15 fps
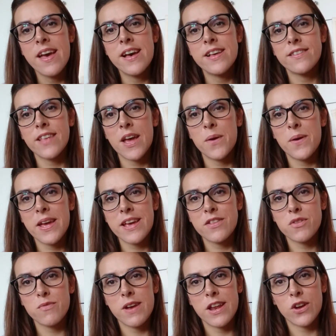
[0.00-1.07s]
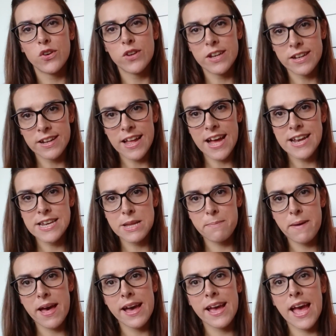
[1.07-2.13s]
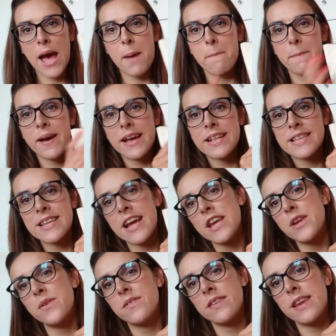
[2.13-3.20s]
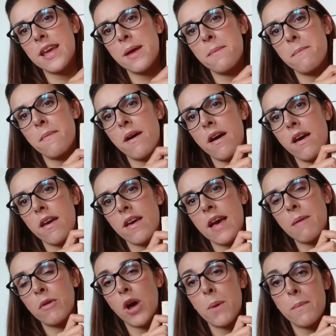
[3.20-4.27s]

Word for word: So it is a really good little handy bag. I might start using it in my, I'm going